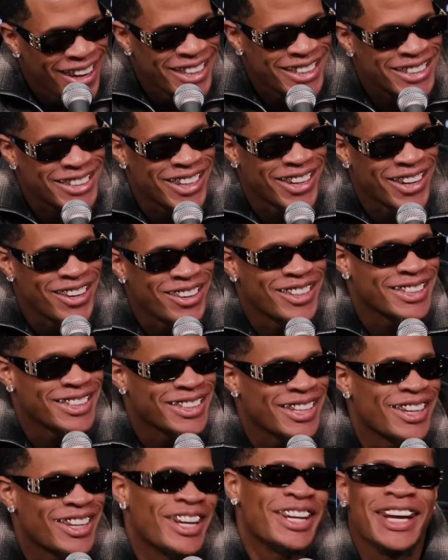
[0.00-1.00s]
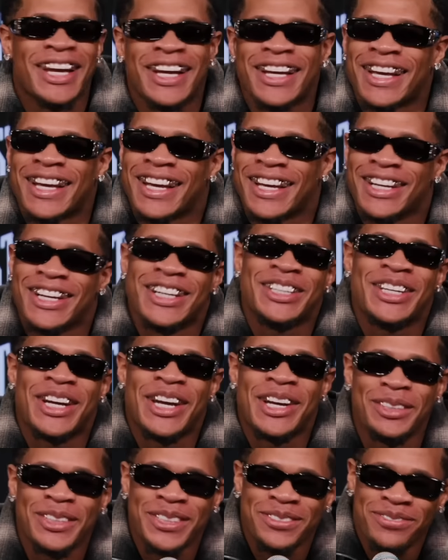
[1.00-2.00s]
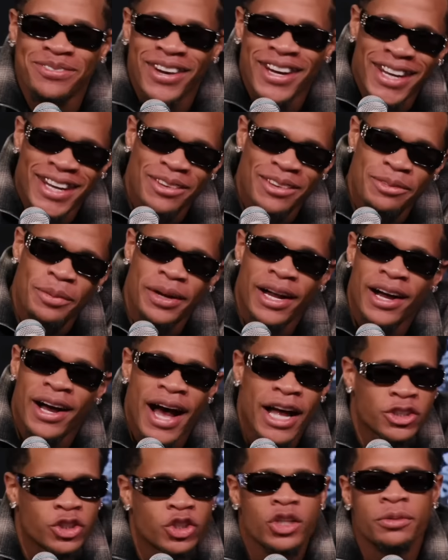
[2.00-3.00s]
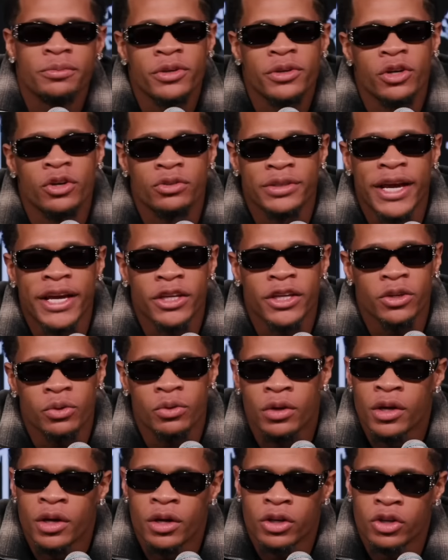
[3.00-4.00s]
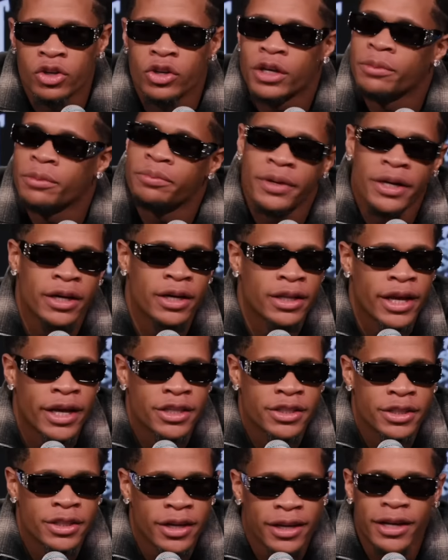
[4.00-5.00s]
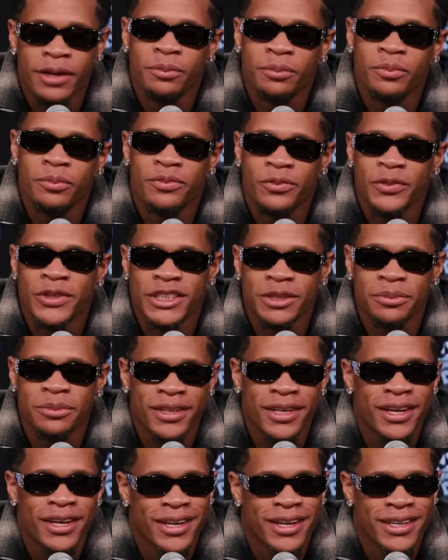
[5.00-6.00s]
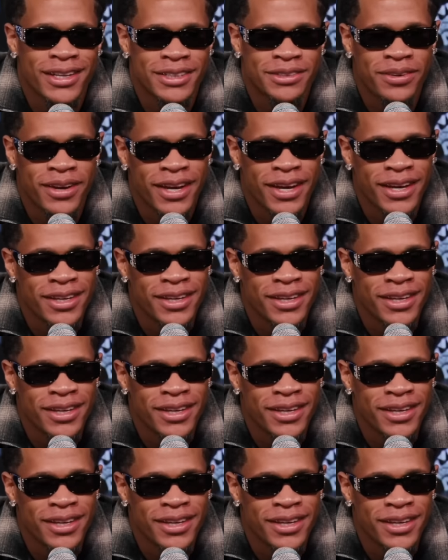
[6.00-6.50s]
So it was it, it, it, it was funny, but I told him, you know, thank you, you know, him being a legend and him wishing me luck in this fight.